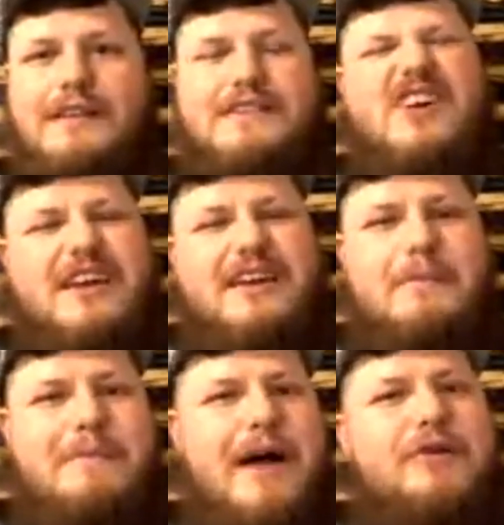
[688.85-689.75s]
It's like
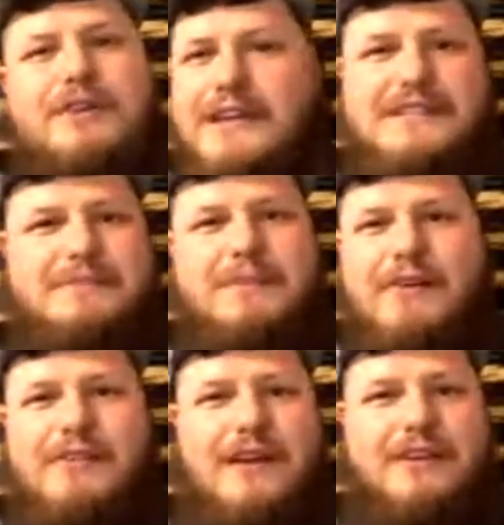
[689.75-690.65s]
a mountainy
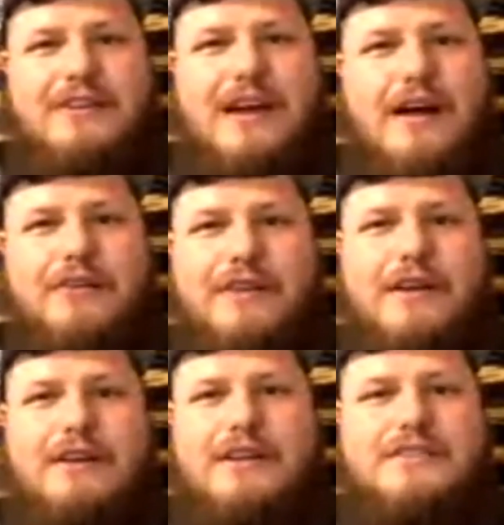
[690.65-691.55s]
smell, like you're out
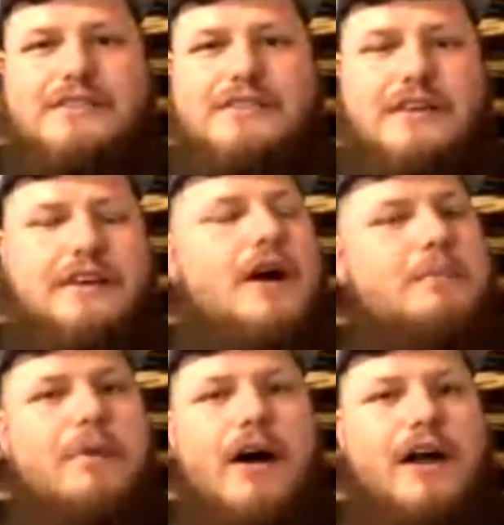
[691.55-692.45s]
there, and it's like got
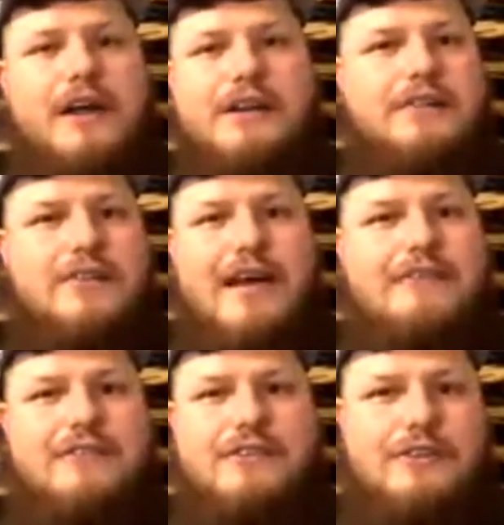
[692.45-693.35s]
pine and
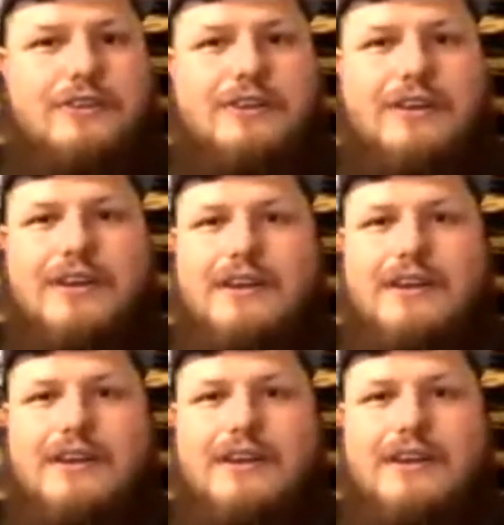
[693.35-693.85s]
lavender.